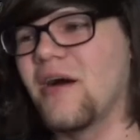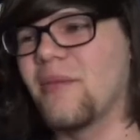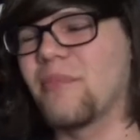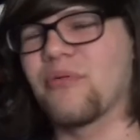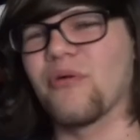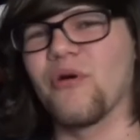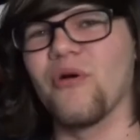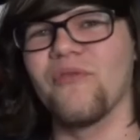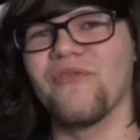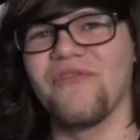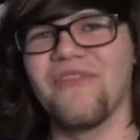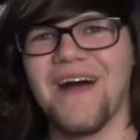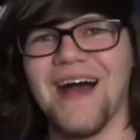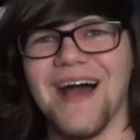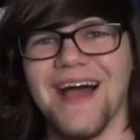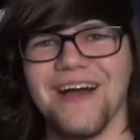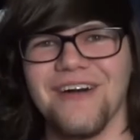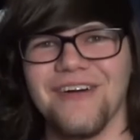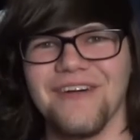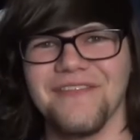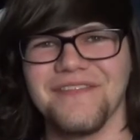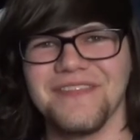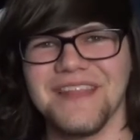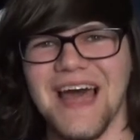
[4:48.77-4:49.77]

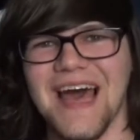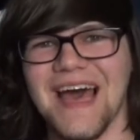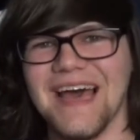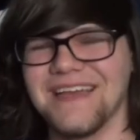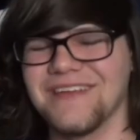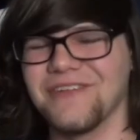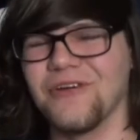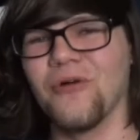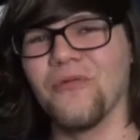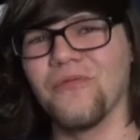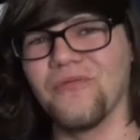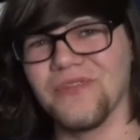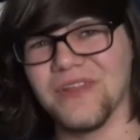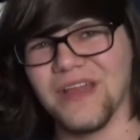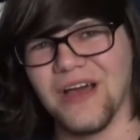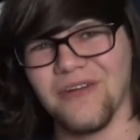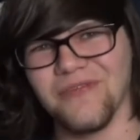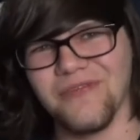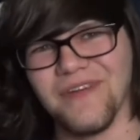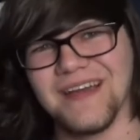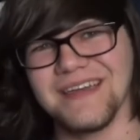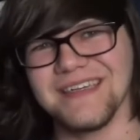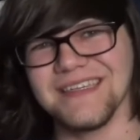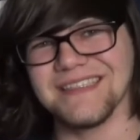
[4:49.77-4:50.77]
profile of that, and hopefully
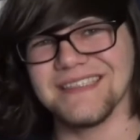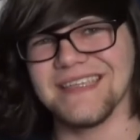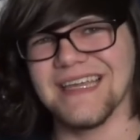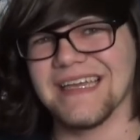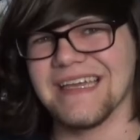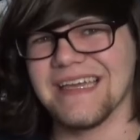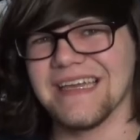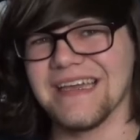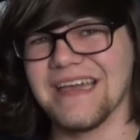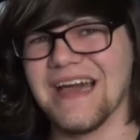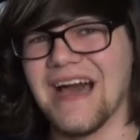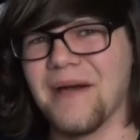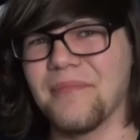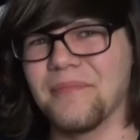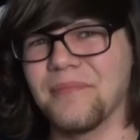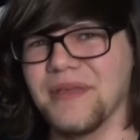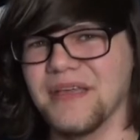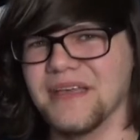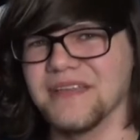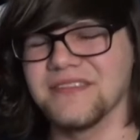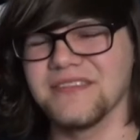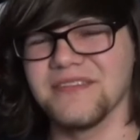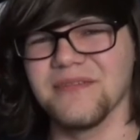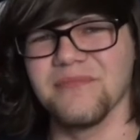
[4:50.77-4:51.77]
I'll find a second
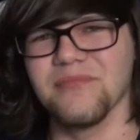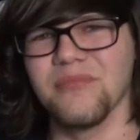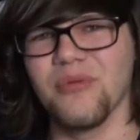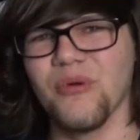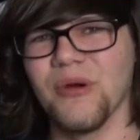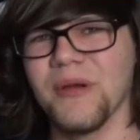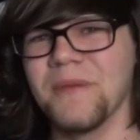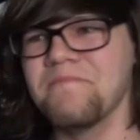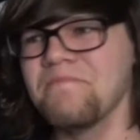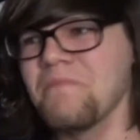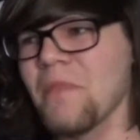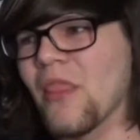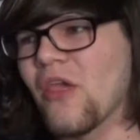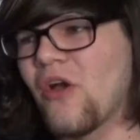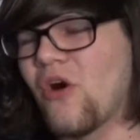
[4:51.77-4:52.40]
copy at some point.